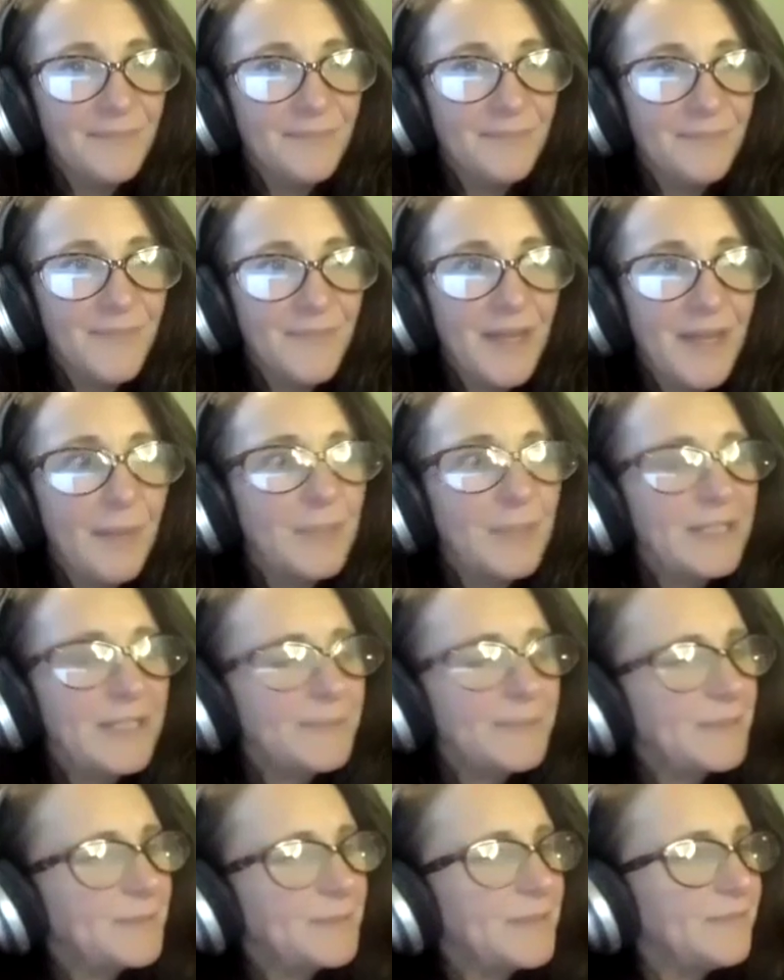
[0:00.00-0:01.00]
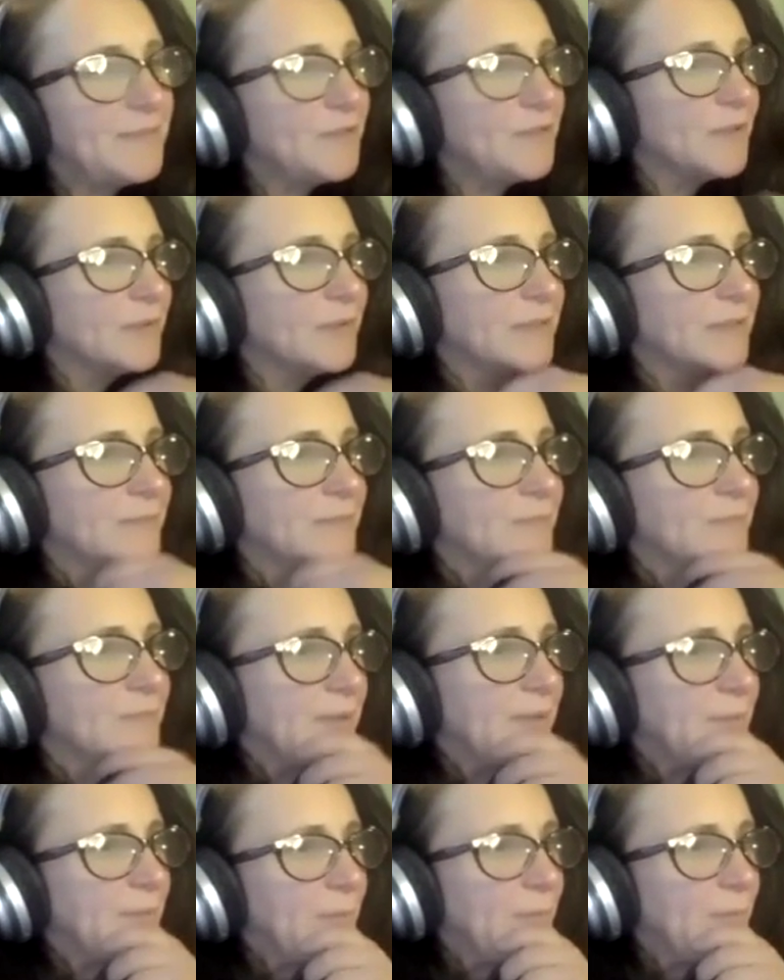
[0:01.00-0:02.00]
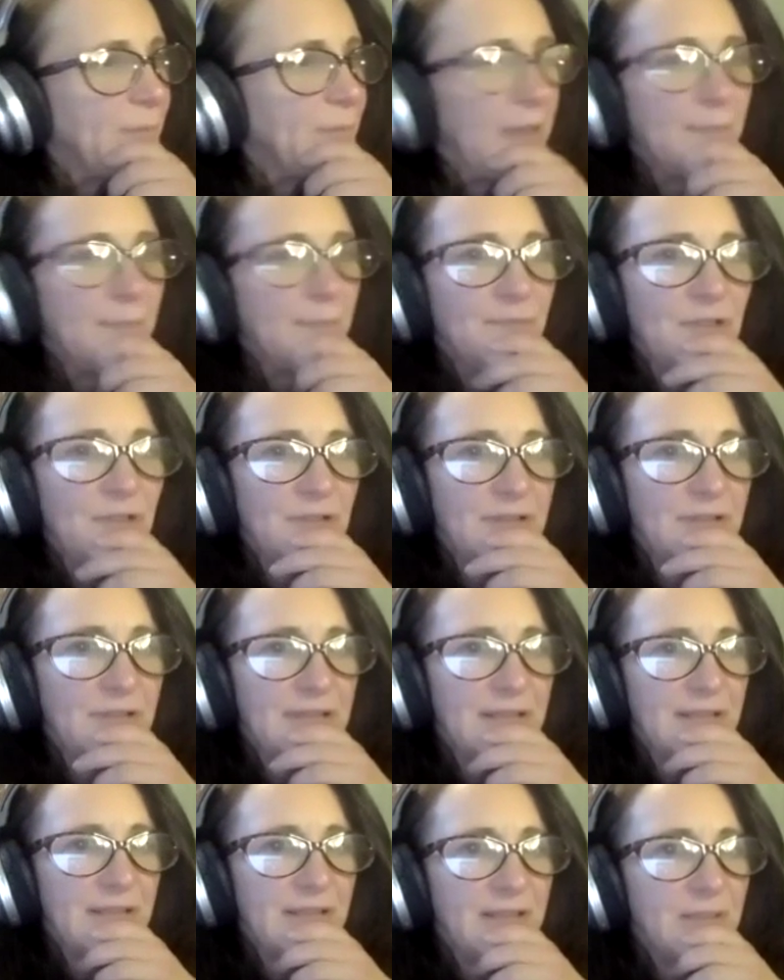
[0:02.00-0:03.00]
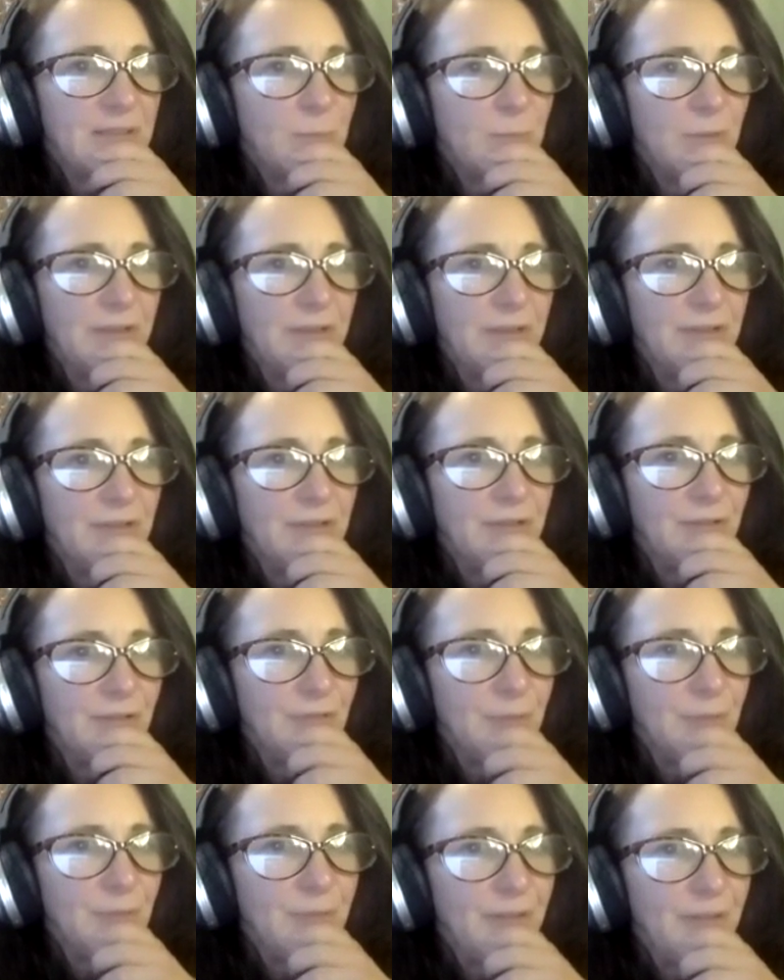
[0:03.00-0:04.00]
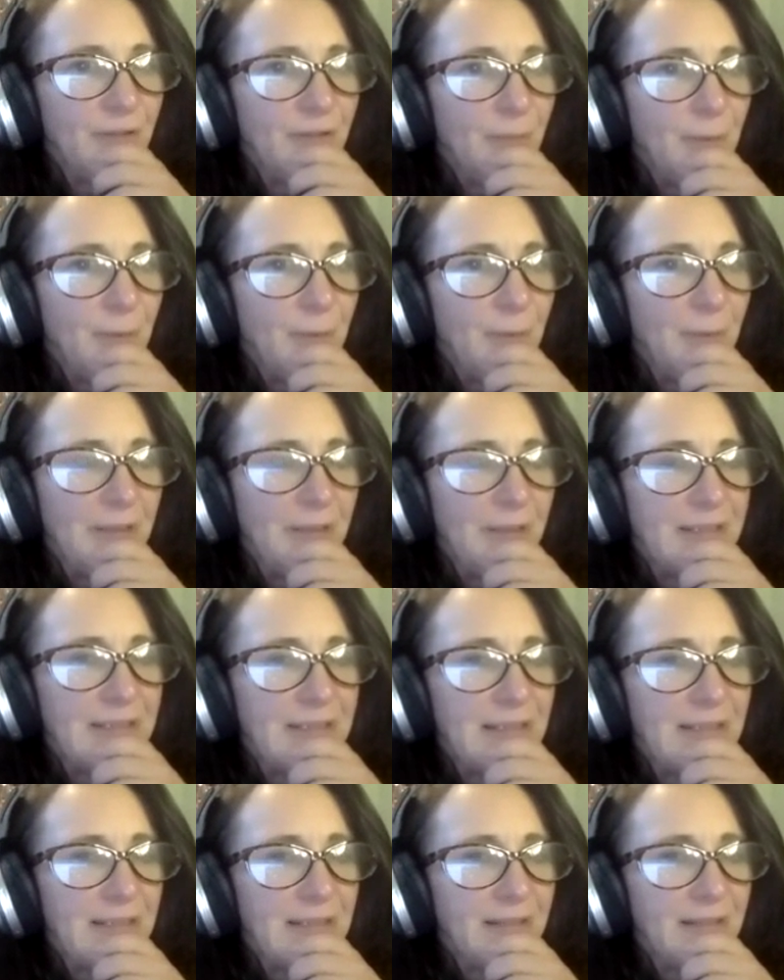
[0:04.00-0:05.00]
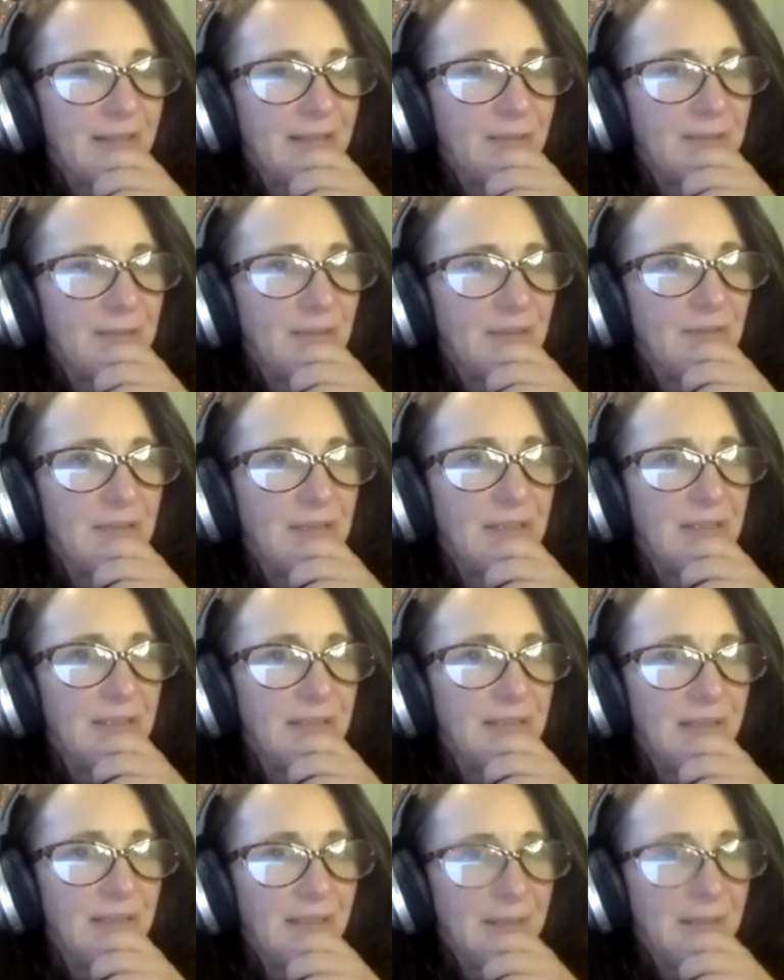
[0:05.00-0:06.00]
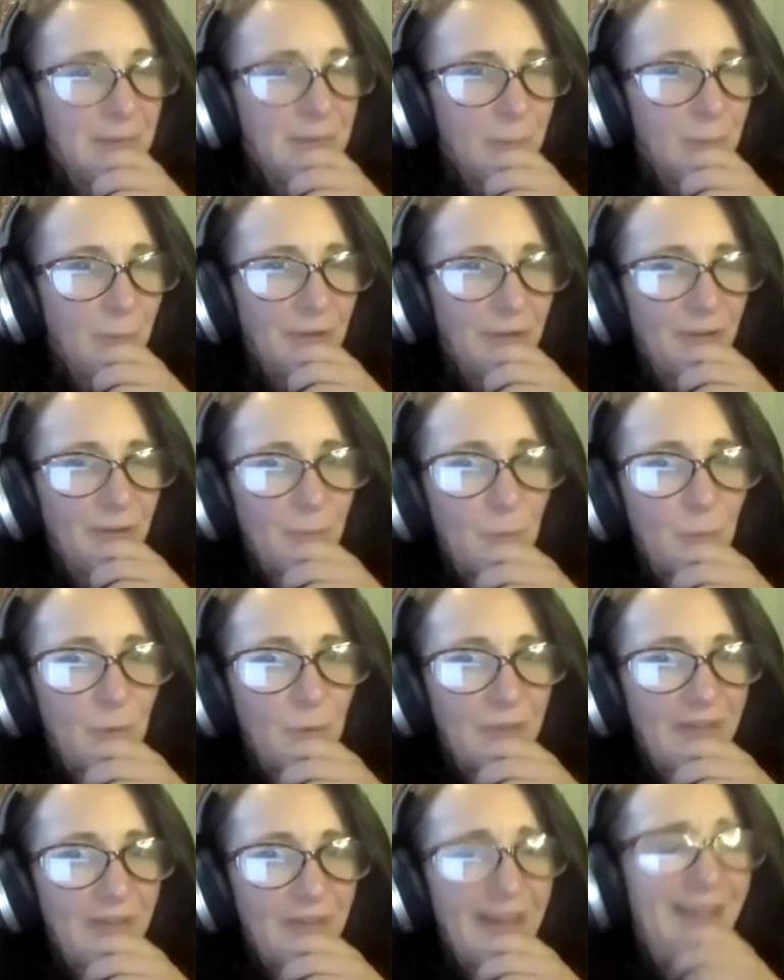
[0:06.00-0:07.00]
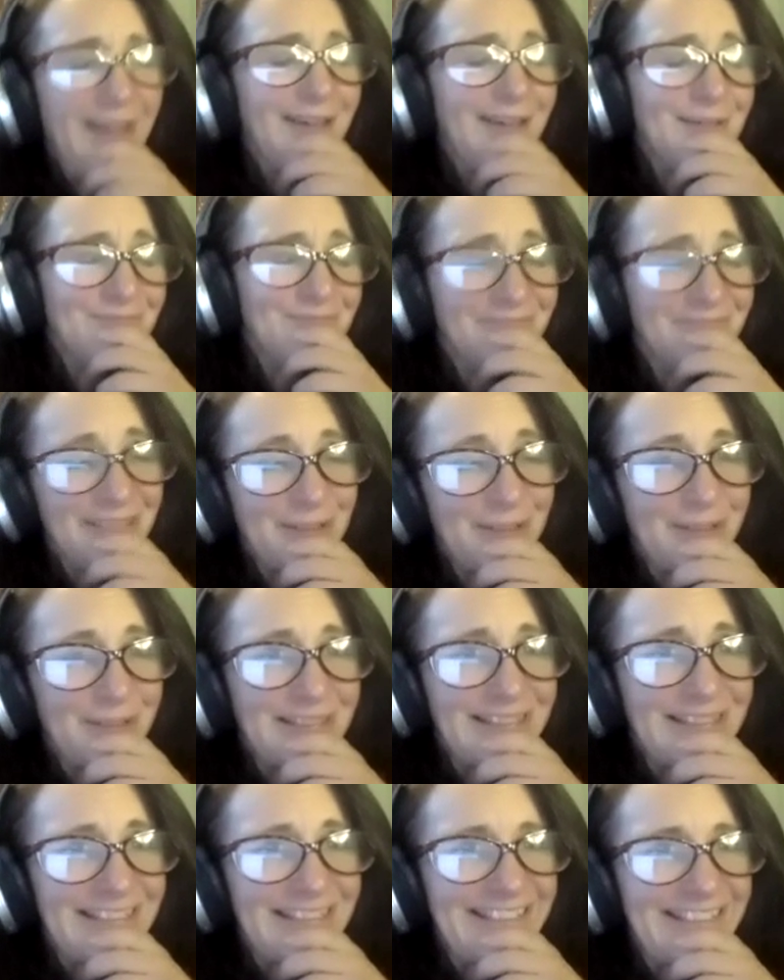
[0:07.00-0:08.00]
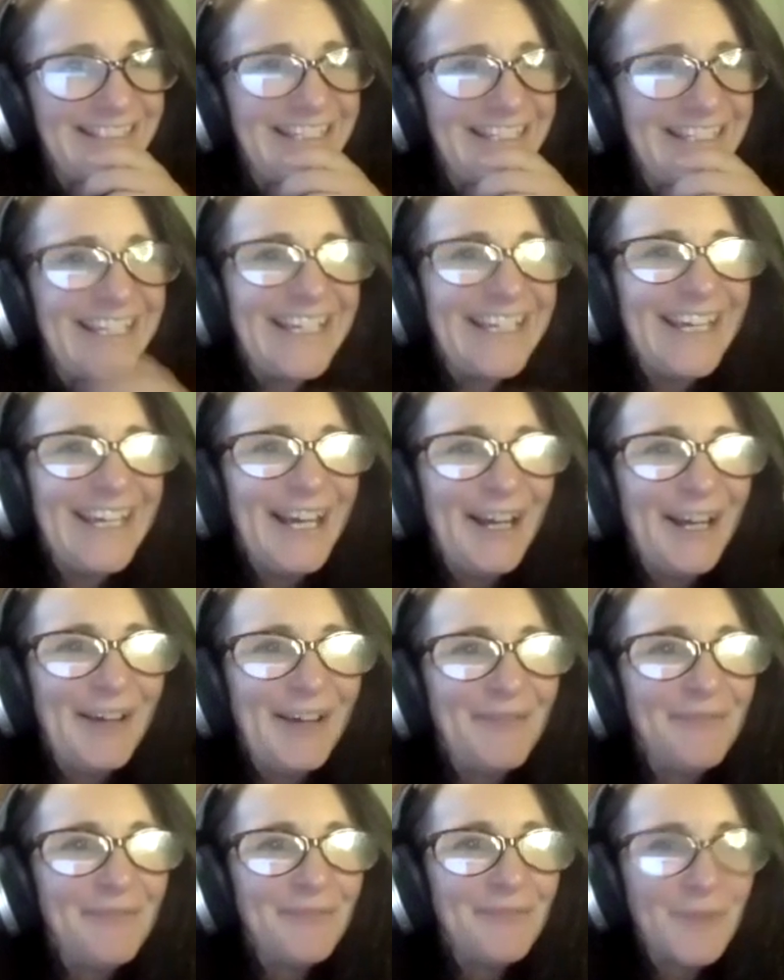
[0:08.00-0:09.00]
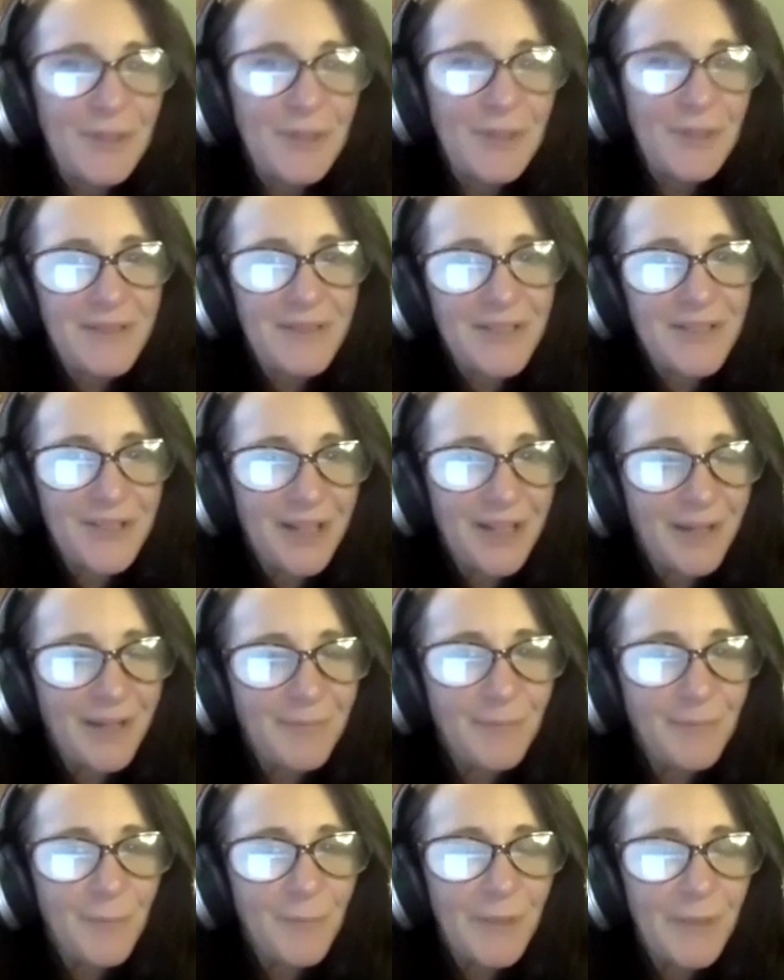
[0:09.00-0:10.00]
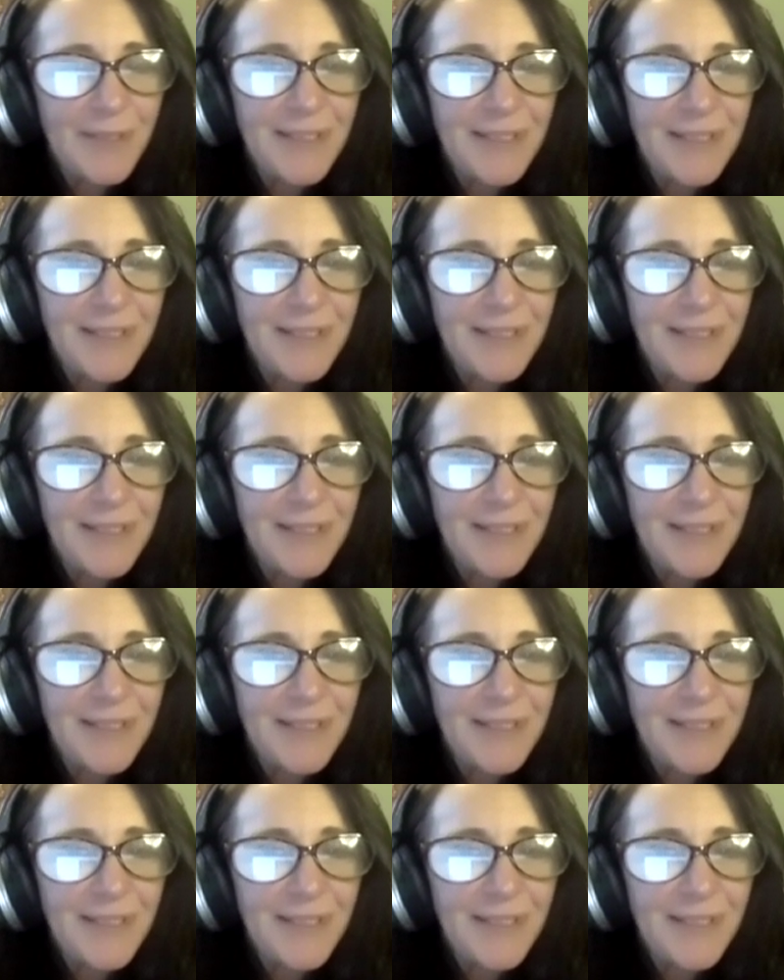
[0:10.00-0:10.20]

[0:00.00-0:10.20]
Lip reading: I mean, I suppose we've not, John's done this one sort of group therapy, but it turned out there was only one other boy there, which was a shame, but